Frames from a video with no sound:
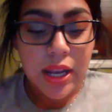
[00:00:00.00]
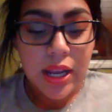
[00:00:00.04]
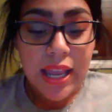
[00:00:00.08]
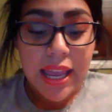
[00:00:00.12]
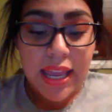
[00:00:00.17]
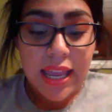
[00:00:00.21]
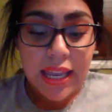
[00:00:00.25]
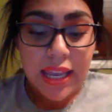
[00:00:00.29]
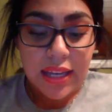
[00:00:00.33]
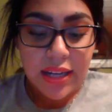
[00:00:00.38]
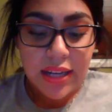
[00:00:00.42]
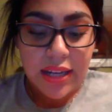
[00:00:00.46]

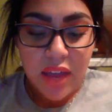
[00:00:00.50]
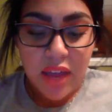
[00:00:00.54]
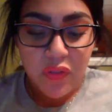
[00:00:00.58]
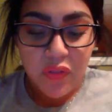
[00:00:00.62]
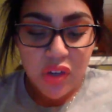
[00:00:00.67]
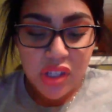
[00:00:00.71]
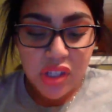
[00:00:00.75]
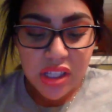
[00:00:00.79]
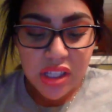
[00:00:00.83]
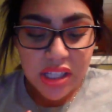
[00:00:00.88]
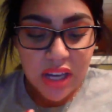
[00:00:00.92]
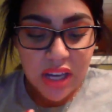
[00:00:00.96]
And ever
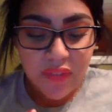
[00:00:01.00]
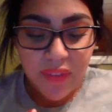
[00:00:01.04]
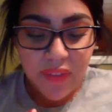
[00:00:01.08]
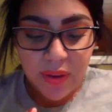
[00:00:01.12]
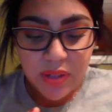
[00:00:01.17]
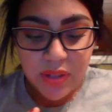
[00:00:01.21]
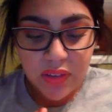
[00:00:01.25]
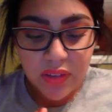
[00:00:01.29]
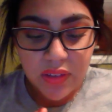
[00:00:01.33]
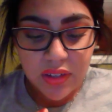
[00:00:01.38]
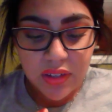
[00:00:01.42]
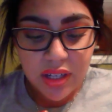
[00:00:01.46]
since I found
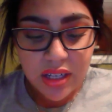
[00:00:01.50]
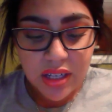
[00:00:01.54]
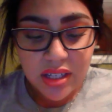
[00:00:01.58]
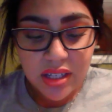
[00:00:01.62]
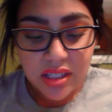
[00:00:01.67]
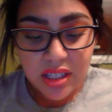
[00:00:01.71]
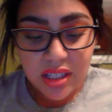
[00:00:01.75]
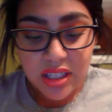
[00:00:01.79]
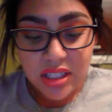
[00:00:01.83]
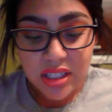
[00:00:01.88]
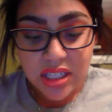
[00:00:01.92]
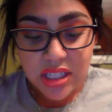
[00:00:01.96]
they
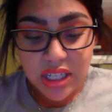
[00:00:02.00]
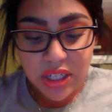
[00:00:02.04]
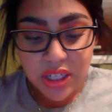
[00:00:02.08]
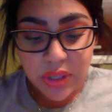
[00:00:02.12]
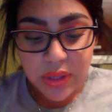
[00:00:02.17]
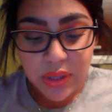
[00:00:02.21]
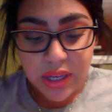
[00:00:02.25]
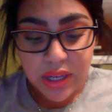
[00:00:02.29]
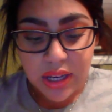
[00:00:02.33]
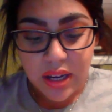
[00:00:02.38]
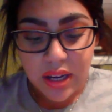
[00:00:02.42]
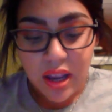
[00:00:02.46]
discontinued
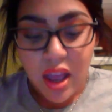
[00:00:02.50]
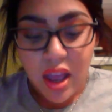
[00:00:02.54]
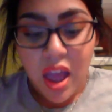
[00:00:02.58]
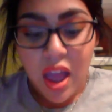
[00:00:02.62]
it,